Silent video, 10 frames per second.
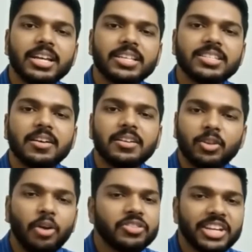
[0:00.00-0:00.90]
is
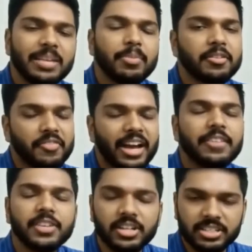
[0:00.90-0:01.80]
not 3 but
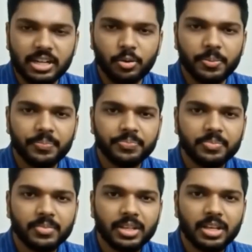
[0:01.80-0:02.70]
5 years now,
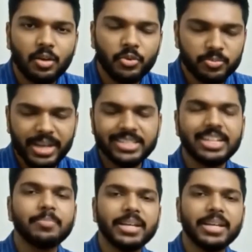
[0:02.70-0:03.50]
which basically